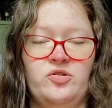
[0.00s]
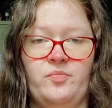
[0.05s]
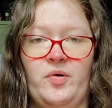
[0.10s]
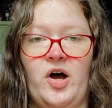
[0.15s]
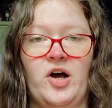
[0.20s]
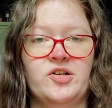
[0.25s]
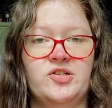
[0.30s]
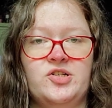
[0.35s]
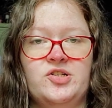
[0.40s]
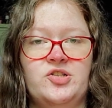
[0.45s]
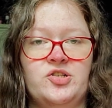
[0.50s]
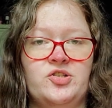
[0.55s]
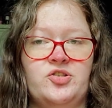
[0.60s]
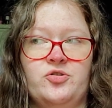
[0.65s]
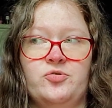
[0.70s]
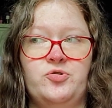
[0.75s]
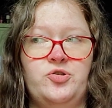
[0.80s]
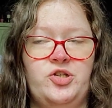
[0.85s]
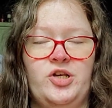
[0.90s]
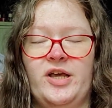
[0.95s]
deposits
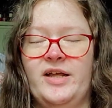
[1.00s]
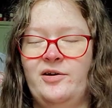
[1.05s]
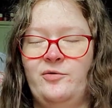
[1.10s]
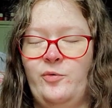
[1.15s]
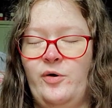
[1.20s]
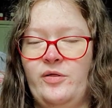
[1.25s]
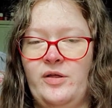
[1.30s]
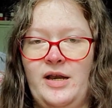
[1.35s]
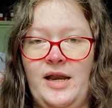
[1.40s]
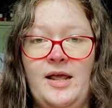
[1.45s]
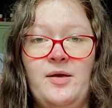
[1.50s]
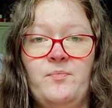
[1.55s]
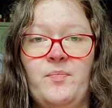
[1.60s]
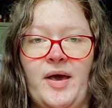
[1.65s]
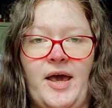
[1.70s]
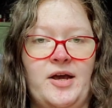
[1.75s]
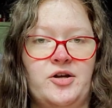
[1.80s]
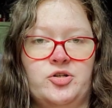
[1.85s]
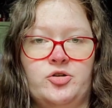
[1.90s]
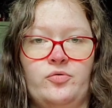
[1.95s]
associated with an
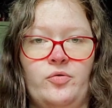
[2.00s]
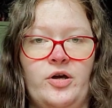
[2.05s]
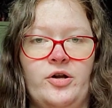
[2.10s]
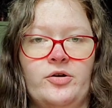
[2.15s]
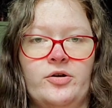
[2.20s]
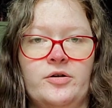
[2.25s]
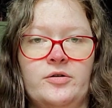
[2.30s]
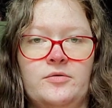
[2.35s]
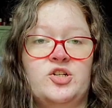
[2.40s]
impact crater.